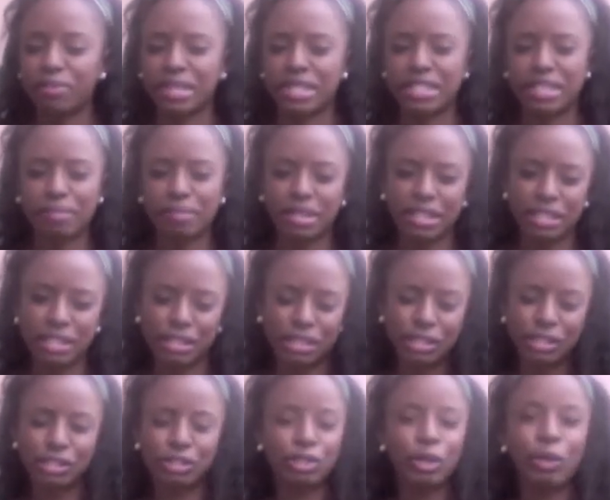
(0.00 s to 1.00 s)
But something
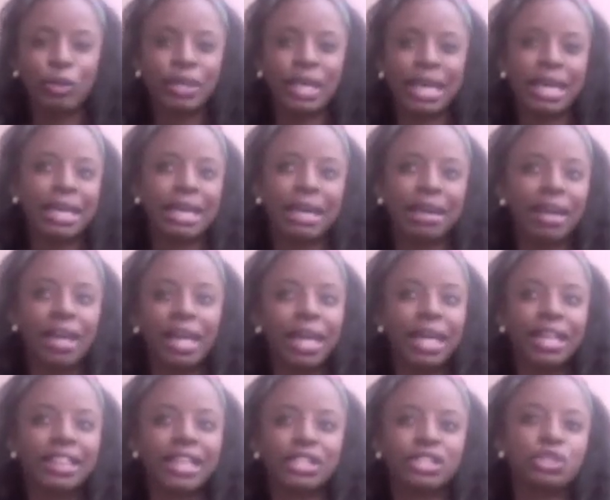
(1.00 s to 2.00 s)
so like
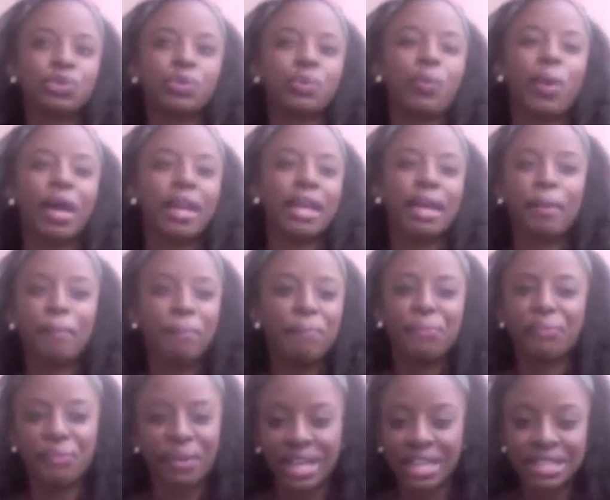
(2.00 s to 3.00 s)
that you would want to
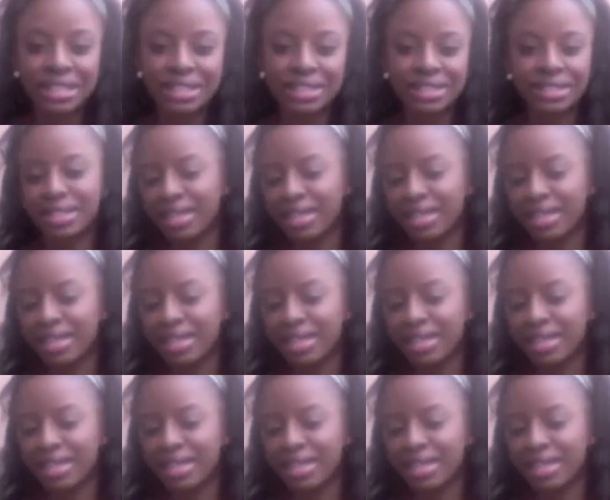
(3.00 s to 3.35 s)
embrace,